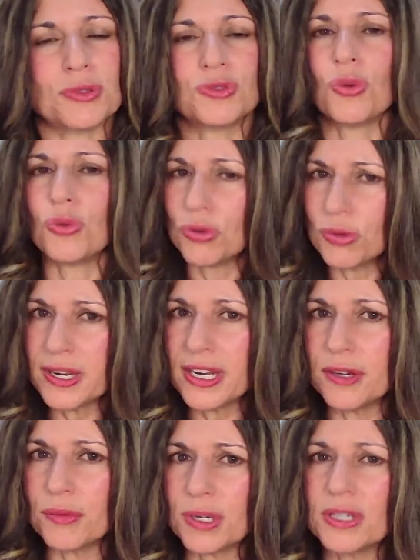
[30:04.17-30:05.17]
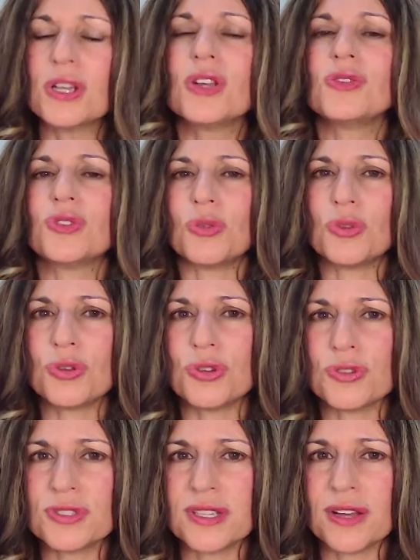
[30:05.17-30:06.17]
Don't hurt anyone. Don't hurt
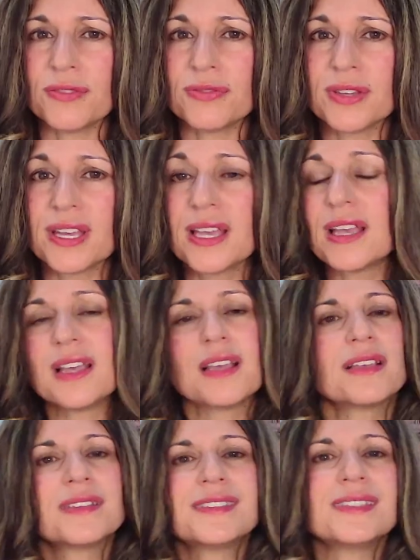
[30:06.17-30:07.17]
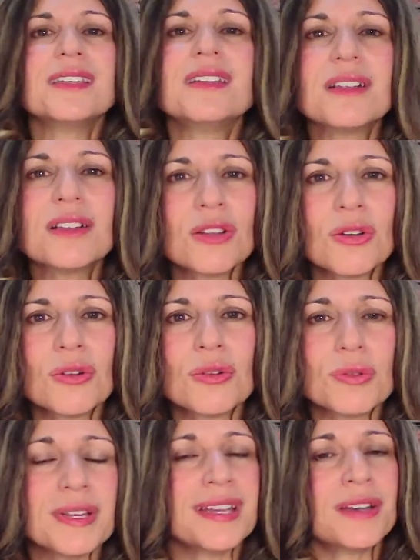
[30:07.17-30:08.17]
yourself. Sitting
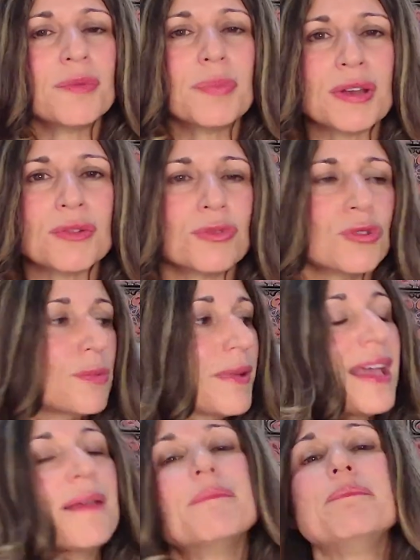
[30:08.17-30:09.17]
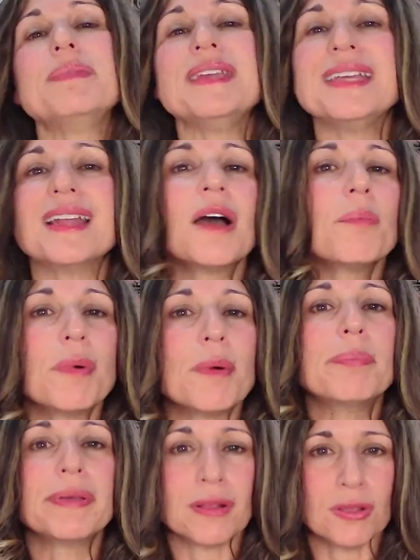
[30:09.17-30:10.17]
alone in a bedroom and beat up a
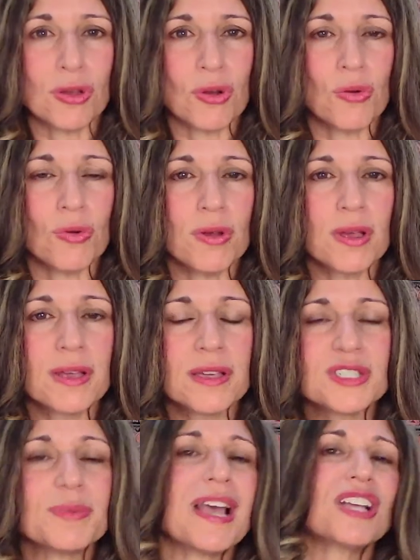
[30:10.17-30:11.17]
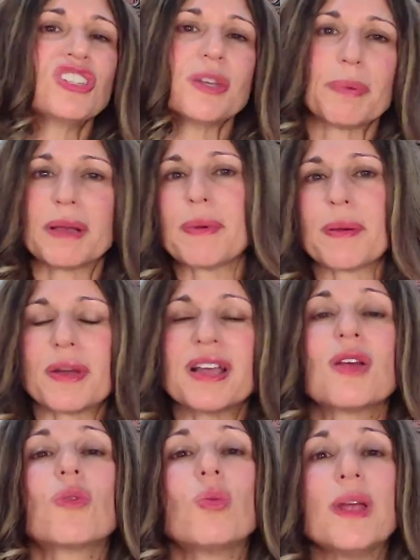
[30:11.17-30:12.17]
pillow. Smash it.
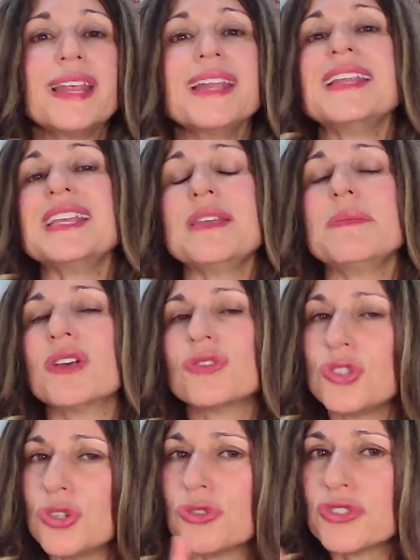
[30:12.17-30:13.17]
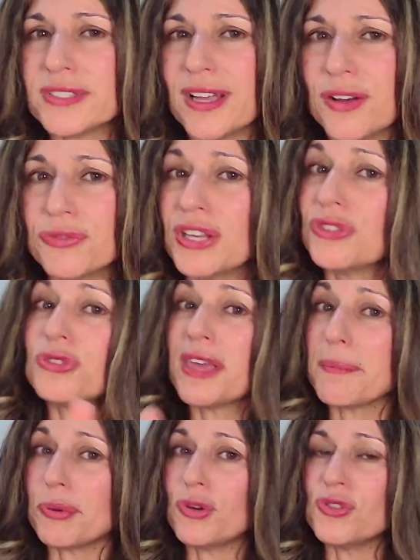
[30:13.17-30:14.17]
Write an email to yourself, not to
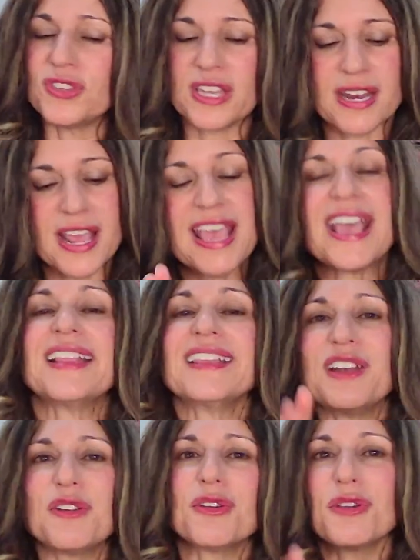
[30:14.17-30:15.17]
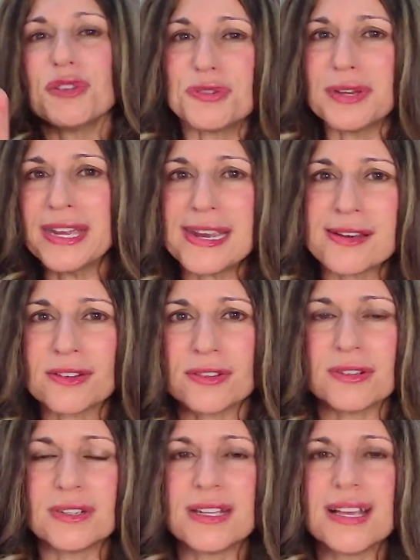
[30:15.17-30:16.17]
that person, and let out all your
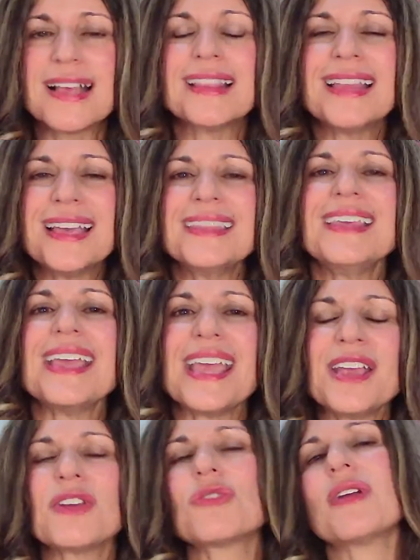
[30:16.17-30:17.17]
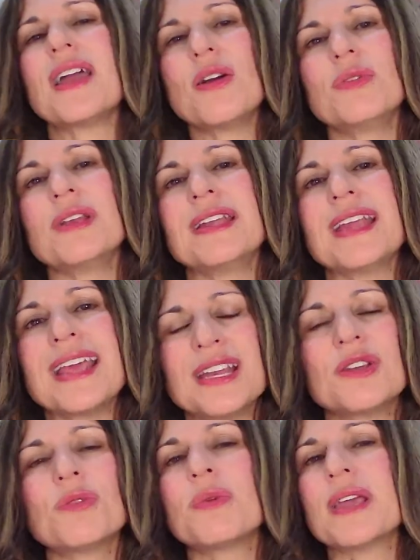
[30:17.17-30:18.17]
anger. Let the anger out in
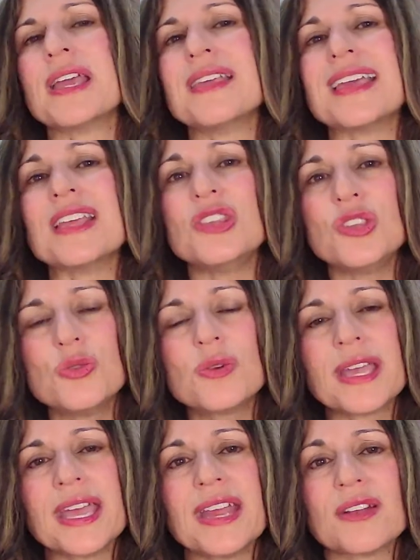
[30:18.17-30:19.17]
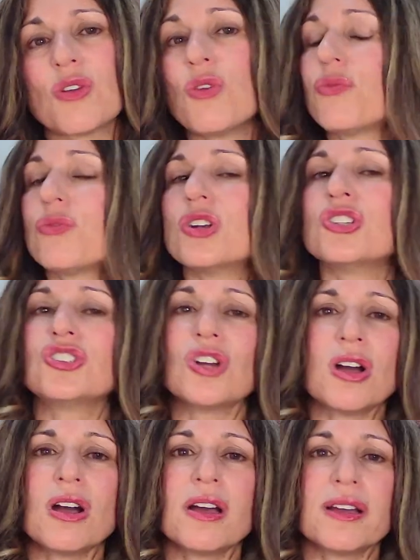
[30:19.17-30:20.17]
any way that you can. Go for a
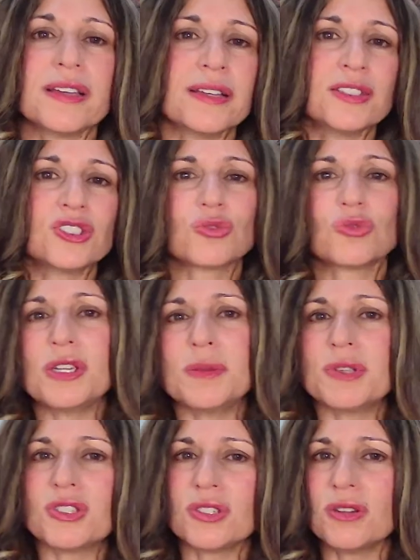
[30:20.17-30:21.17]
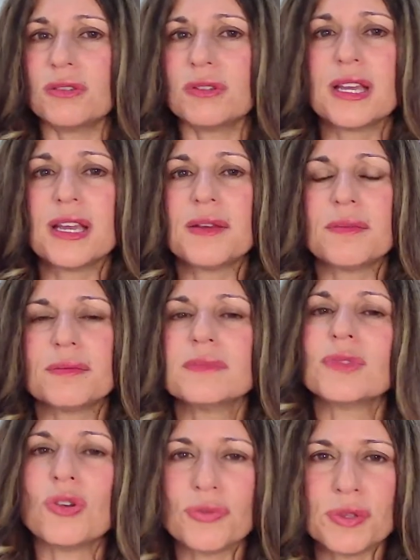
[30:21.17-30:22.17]
jog and scream and shout.
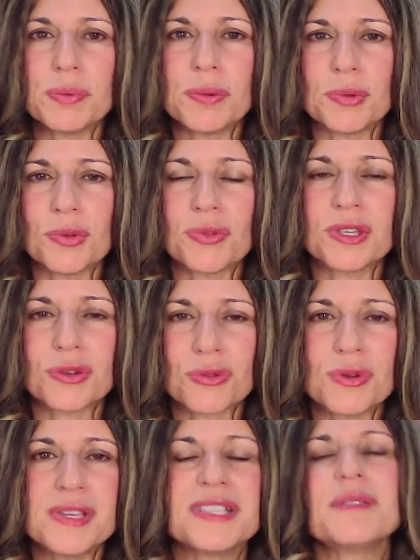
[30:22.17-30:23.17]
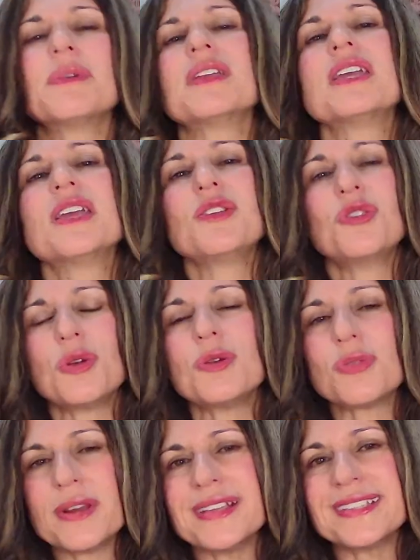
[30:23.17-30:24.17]
Hopefully people don't think you're crazy, but you know what I'm
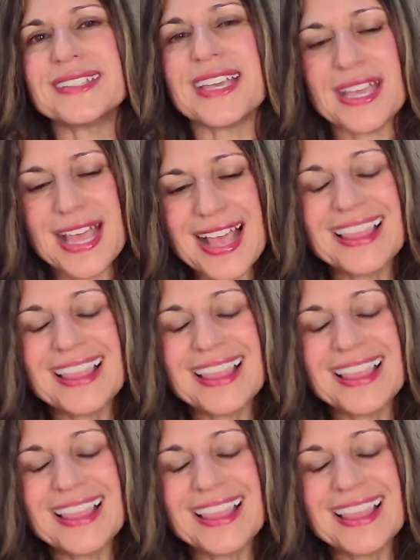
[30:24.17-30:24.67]
trying to say?